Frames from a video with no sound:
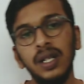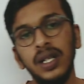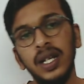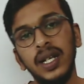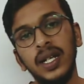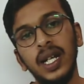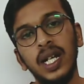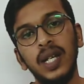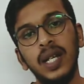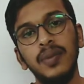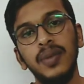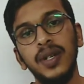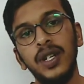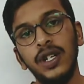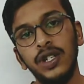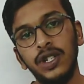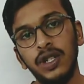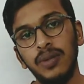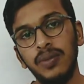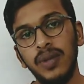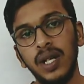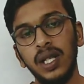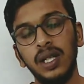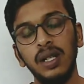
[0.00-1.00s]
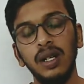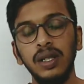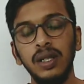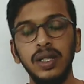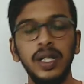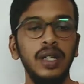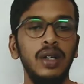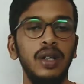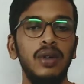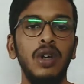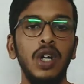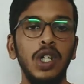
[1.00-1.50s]
then elimination method,
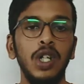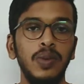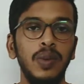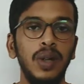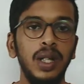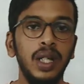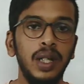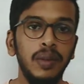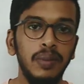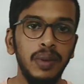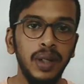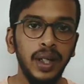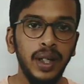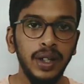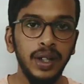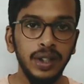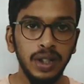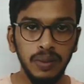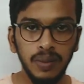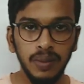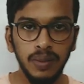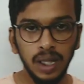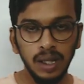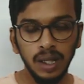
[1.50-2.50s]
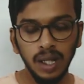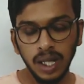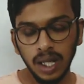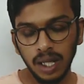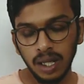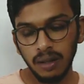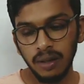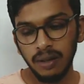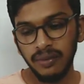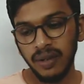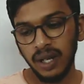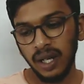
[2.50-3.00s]
then cross multiplication method, and
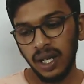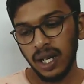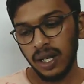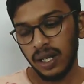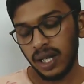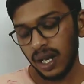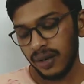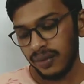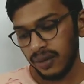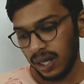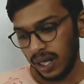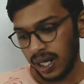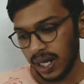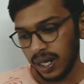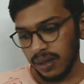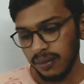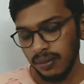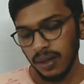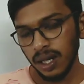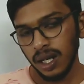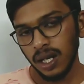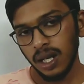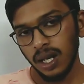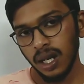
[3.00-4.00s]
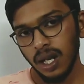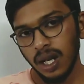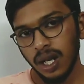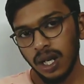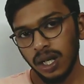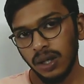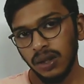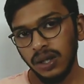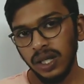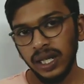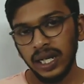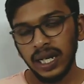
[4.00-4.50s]
then we came
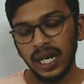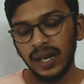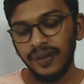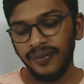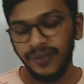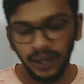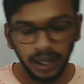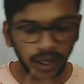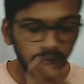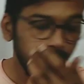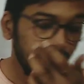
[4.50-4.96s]
to the graphical